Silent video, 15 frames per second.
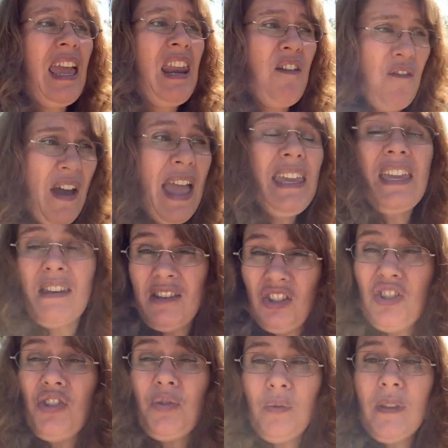And if I can
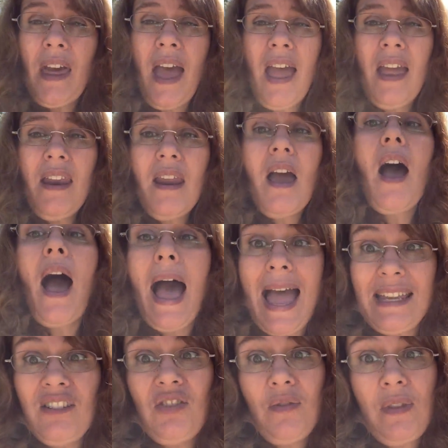do that,
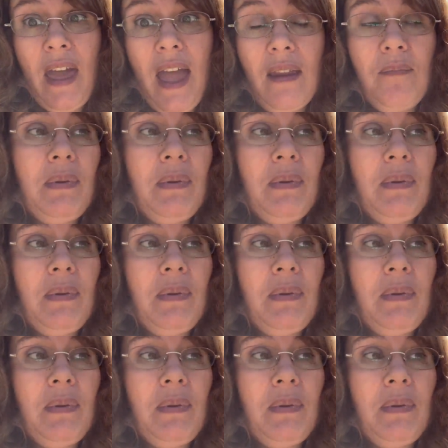I do that